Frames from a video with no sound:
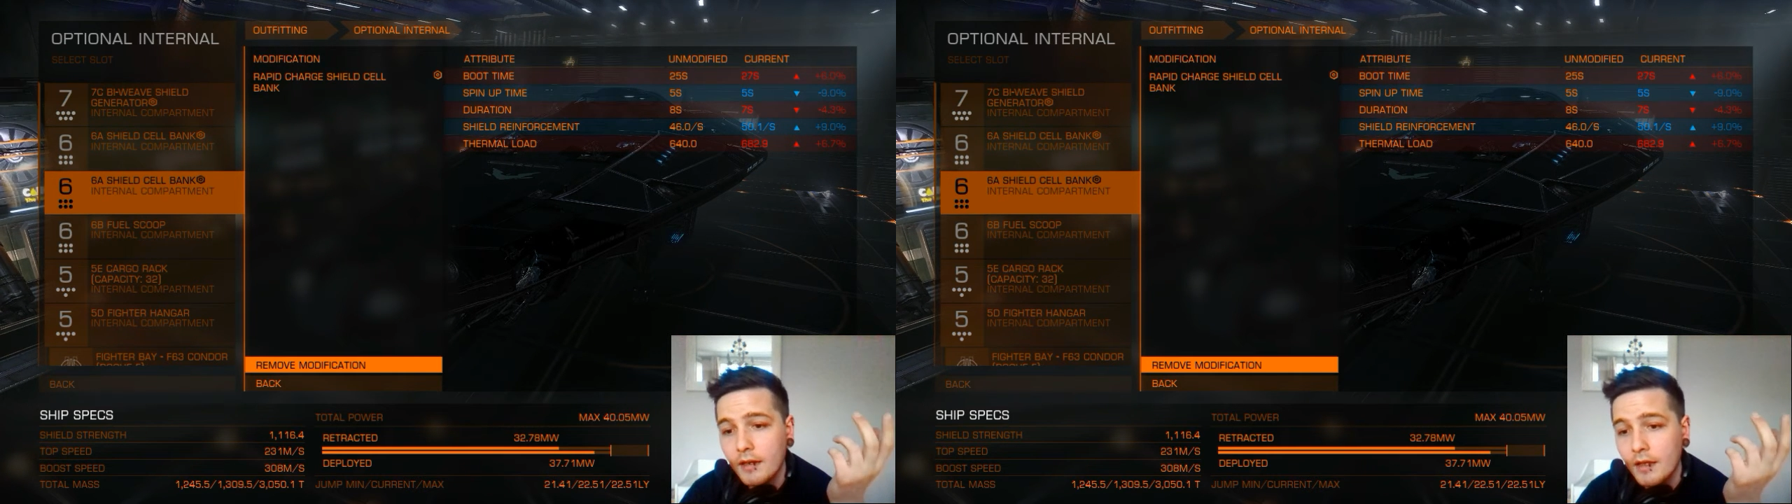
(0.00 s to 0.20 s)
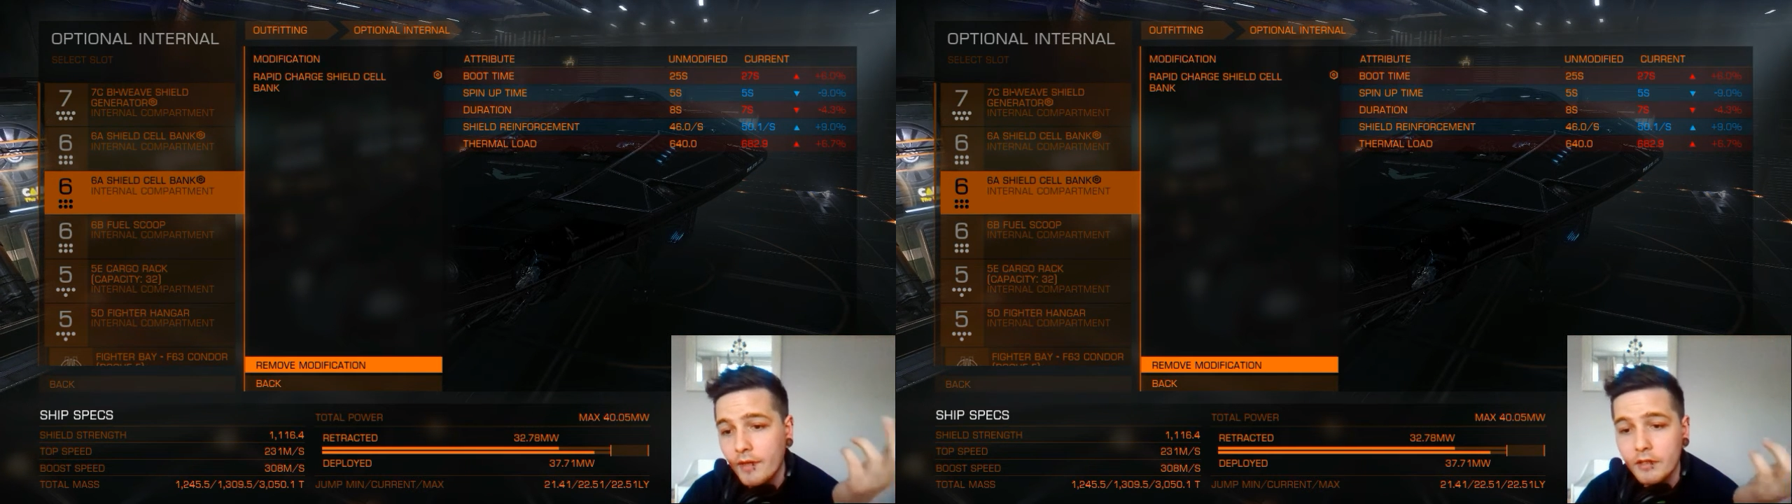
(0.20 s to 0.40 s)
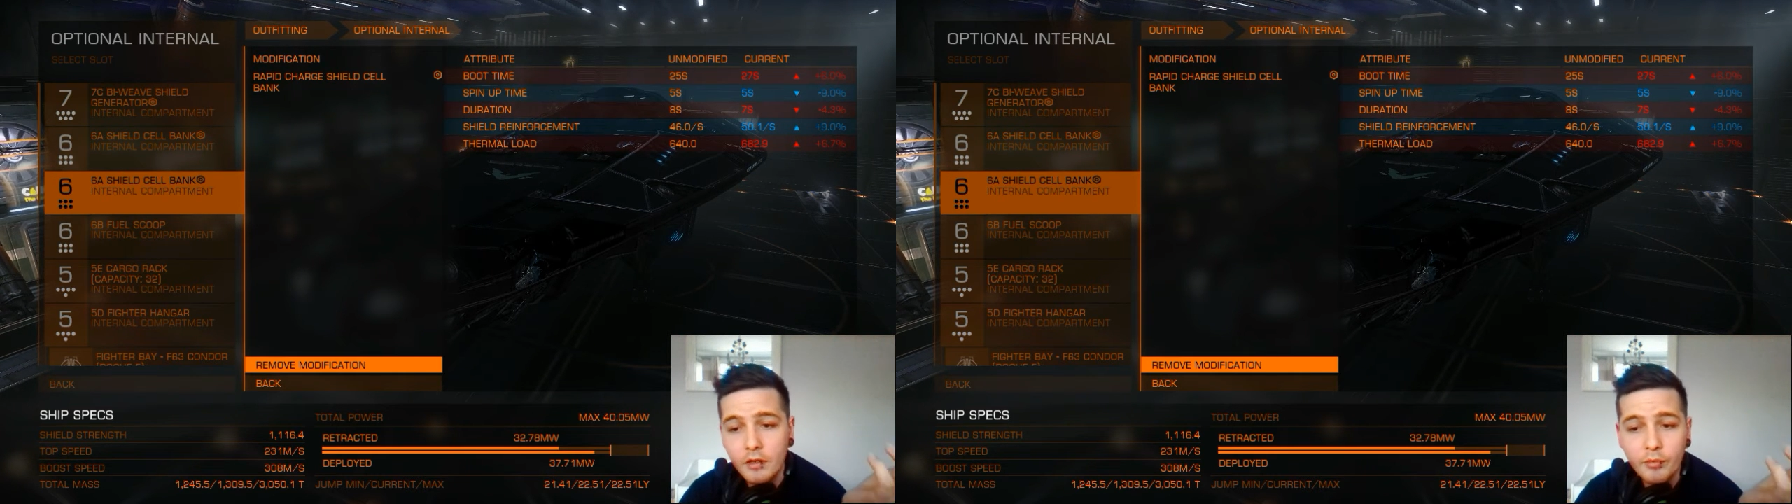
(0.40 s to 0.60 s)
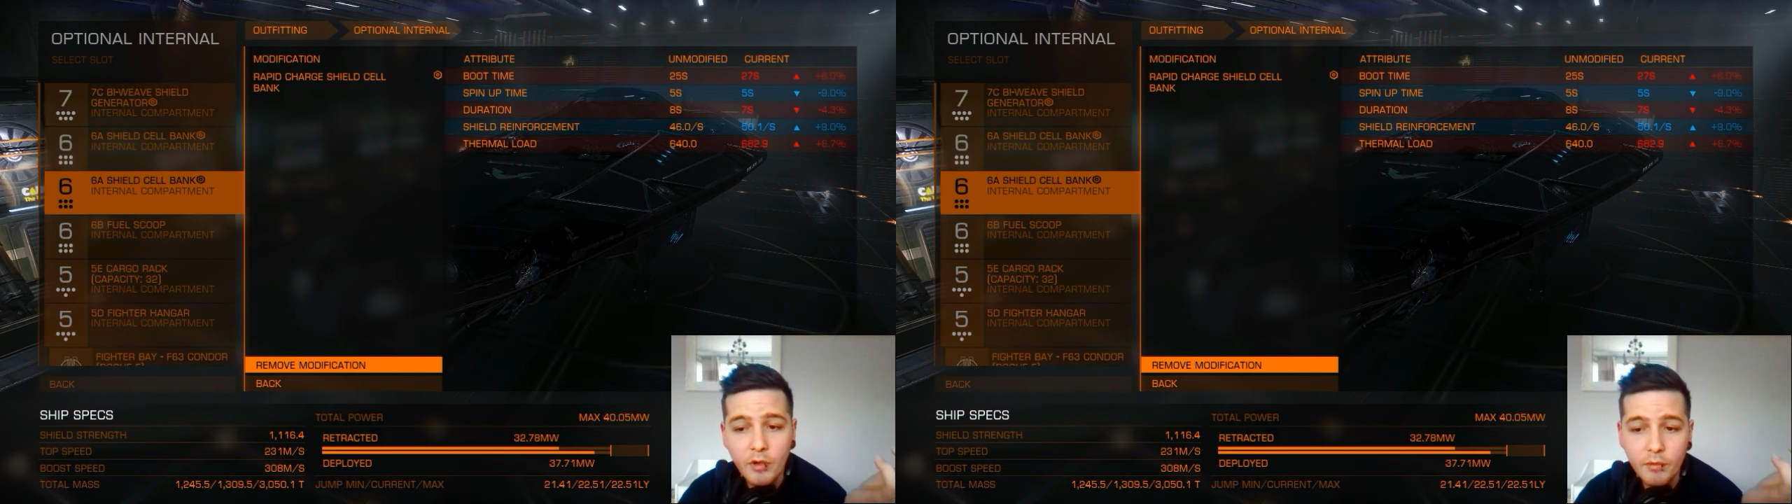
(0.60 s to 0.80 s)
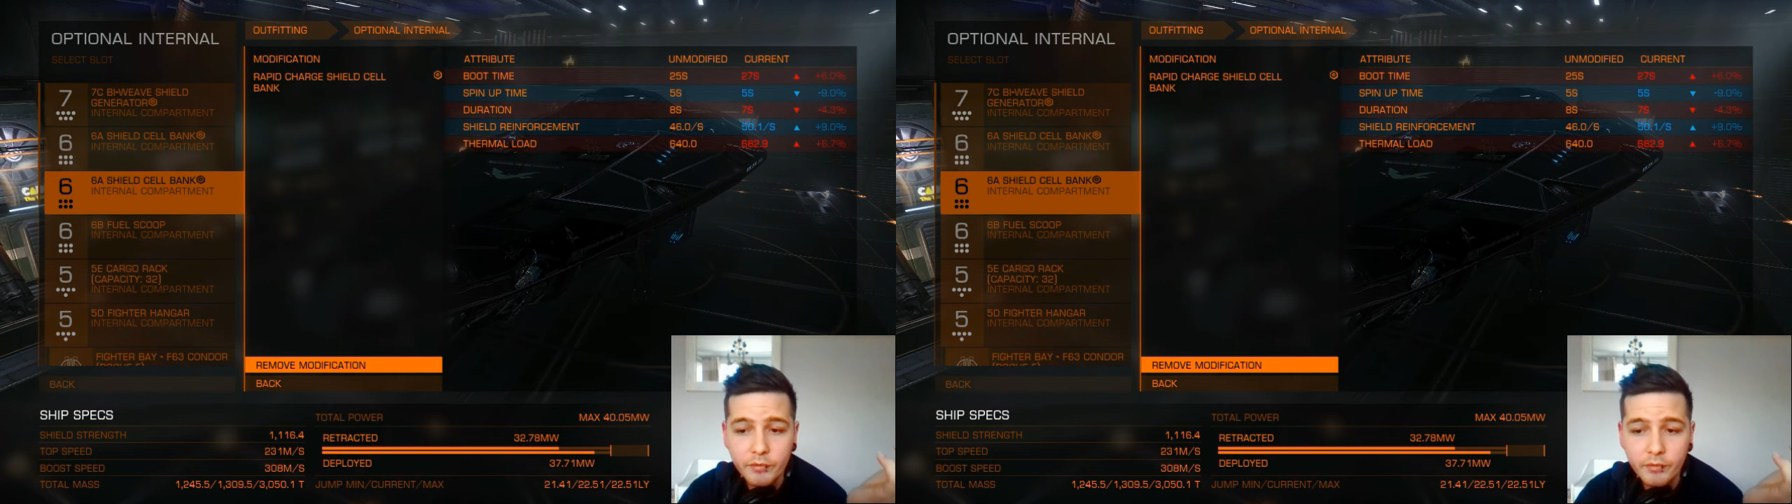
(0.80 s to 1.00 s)
I've had no
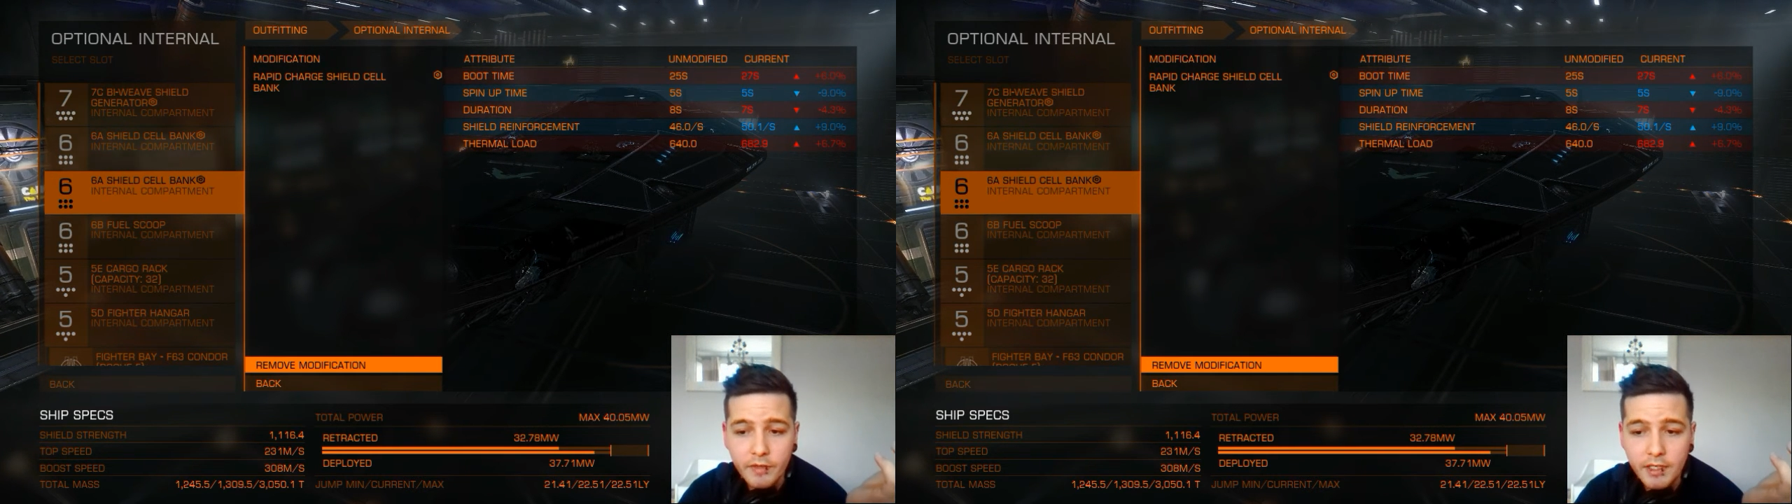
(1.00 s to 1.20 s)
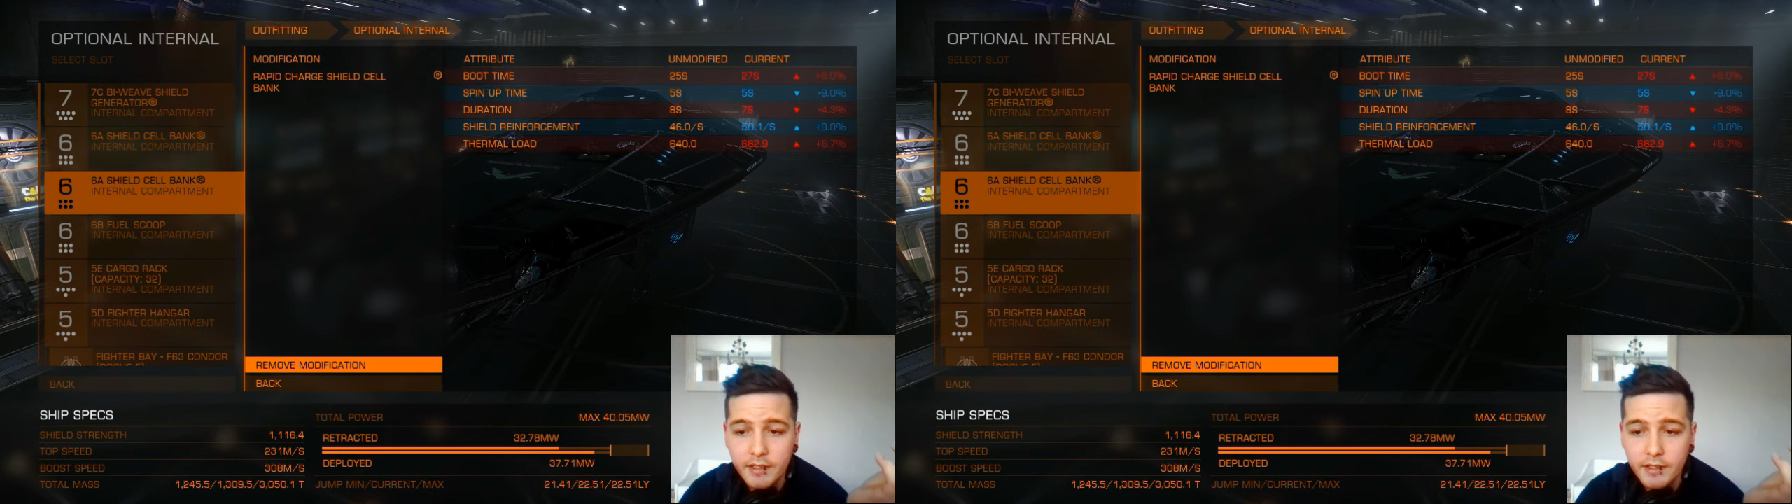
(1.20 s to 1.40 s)
problems with these in